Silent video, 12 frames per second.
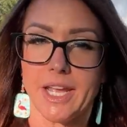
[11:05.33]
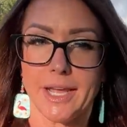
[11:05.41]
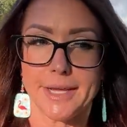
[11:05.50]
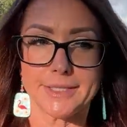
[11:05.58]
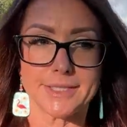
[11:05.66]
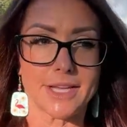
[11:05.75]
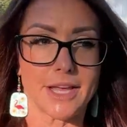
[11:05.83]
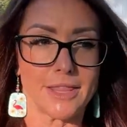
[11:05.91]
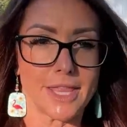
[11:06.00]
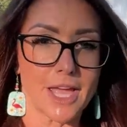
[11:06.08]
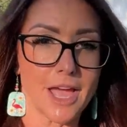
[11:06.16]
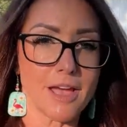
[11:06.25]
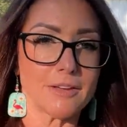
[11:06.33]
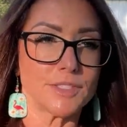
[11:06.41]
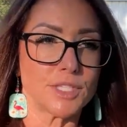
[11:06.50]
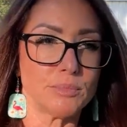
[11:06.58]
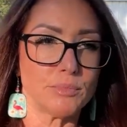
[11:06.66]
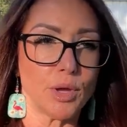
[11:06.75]
and uh, they have
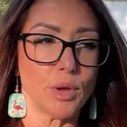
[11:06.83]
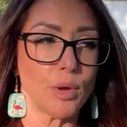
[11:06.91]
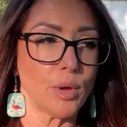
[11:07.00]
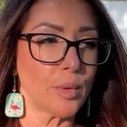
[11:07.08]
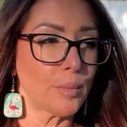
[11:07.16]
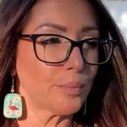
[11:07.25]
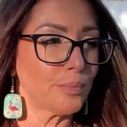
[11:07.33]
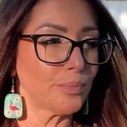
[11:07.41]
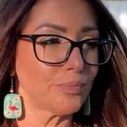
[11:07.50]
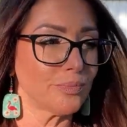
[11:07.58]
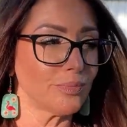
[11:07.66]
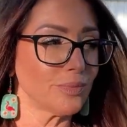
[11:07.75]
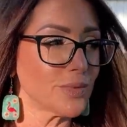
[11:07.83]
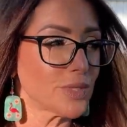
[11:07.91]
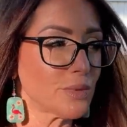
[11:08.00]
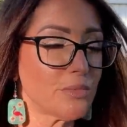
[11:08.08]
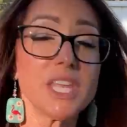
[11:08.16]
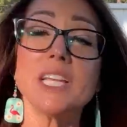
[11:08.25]
some
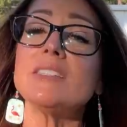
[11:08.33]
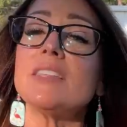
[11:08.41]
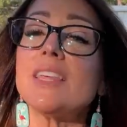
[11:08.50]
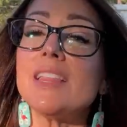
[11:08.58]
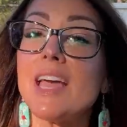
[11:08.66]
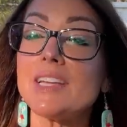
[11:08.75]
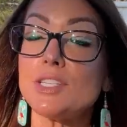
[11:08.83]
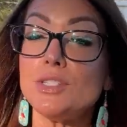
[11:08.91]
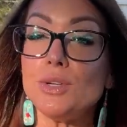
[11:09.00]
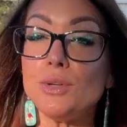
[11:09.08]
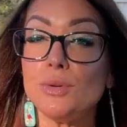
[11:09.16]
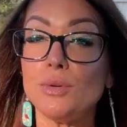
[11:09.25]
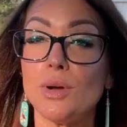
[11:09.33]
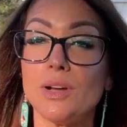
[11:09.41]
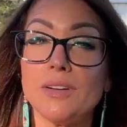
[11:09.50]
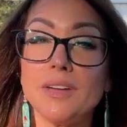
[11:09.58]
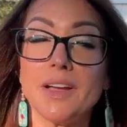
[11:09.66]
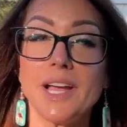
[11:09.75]
some things that they like to do
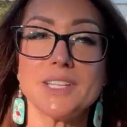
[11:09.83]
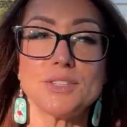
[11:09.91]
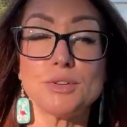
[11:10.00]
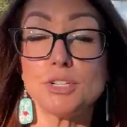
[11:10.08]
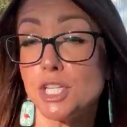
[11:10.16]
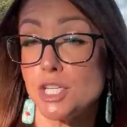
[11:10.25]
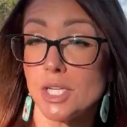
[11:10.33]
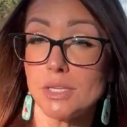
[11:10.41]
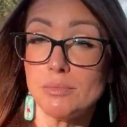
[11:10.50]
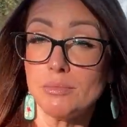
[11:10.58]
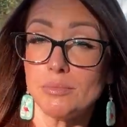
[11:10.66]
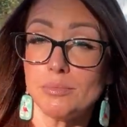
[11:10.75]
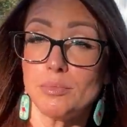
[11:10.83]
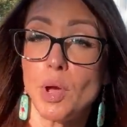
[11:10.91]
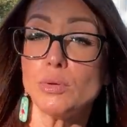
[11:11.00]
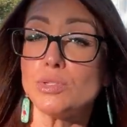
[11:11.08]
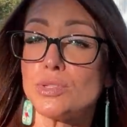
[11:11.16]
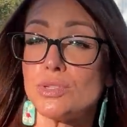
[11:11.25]
as tradition
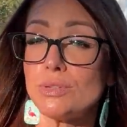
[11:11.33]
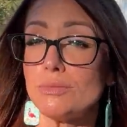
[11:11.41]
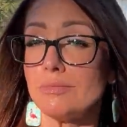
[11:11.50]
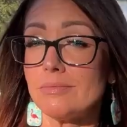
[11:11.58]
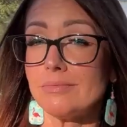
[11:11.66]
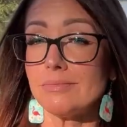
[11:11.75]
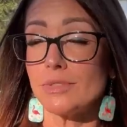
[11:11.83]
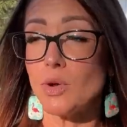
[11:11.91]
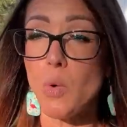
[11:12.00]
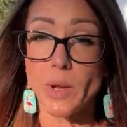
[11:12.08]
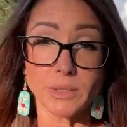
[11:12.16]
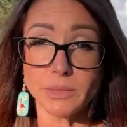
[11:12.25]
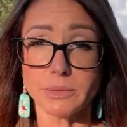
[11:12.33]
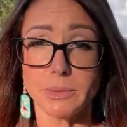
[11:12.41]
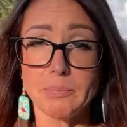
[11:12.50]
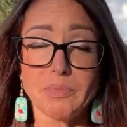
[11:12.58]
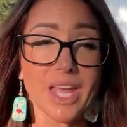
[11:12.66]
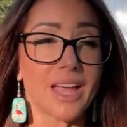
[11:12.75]
post-coital.
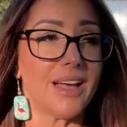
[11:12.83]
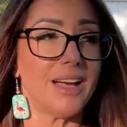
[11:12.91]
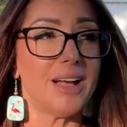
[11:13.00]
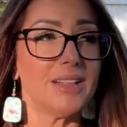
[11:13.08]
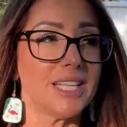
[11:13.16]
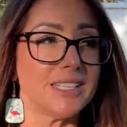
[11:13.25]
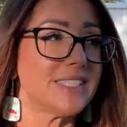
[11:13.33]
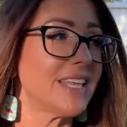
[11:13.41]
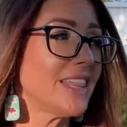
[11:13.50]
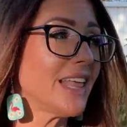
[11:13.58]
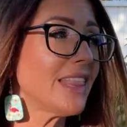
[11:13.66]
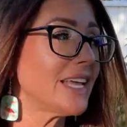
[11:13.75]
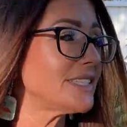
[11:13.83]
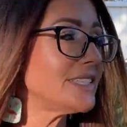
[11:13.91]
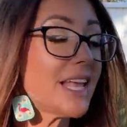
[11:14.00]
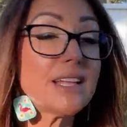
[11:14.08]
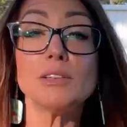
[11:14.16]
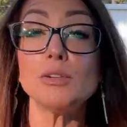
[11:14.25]
Uh, let's say they like to
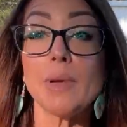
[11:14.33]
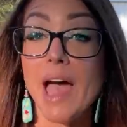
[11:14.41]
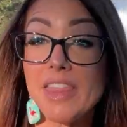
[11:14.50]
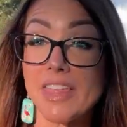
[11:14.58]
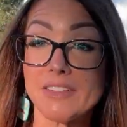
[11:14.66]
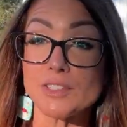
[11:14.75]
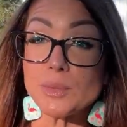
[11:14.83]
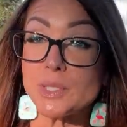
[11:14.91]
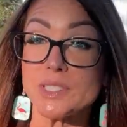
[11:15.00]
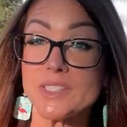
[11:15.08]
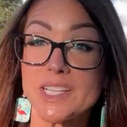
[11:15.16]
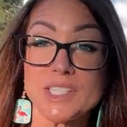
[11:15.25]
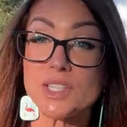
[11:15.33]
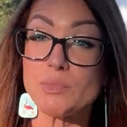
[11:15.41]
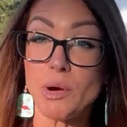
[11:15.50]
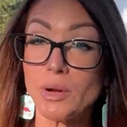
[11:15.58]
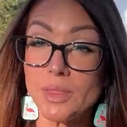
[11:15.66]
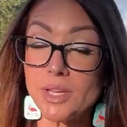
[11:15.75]
take a little bath afterwards. That's just
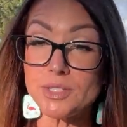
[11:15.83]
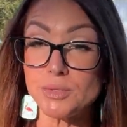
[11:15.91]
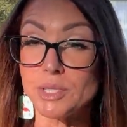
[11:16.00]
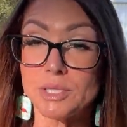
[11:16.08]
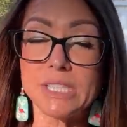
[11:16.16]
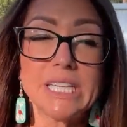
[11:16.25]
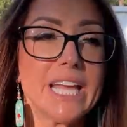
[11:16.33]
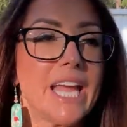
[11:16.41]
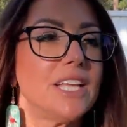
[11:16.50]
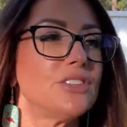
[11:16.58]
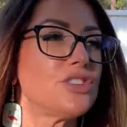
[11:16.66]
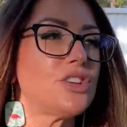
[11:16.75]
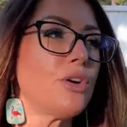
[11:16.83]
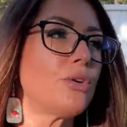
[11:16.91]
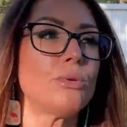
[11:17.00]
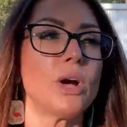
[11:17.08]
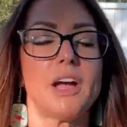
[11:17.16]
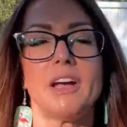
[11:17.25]
part of their drill. And
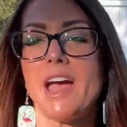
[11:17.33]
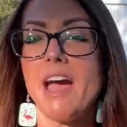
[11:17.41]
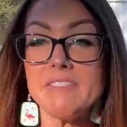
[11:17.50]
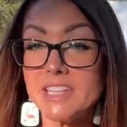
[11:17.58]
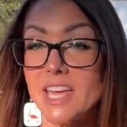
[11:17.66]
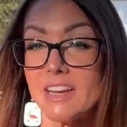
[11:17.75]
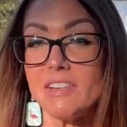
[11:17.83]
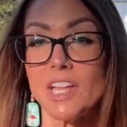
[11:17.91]
so uh, having that